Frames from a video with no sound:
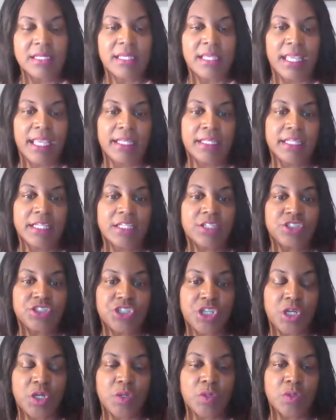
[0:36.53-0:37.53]
And he
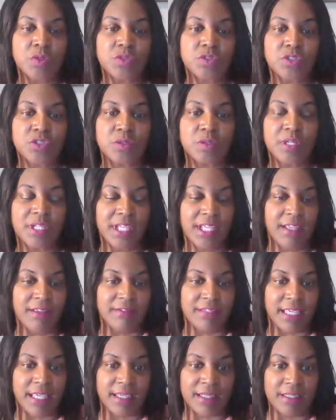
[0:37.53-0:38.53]
chose to leave
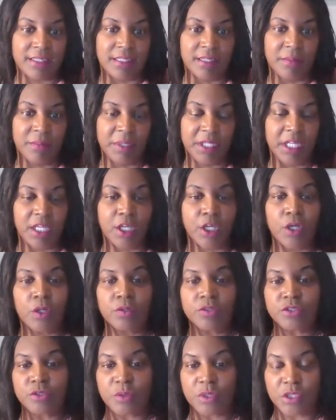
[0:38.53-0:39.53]
that company and
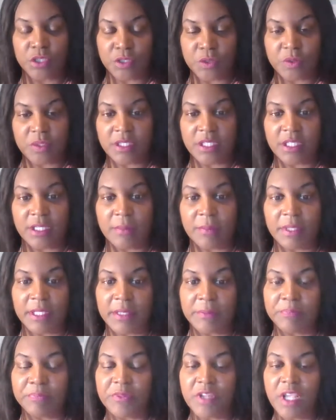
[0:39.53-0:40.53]
go to a new
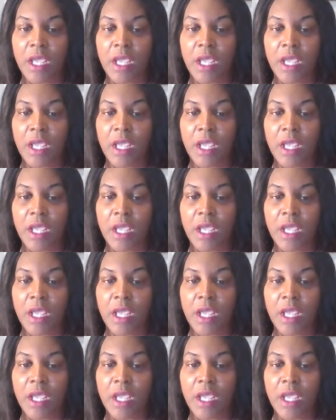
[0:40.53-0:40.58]
company.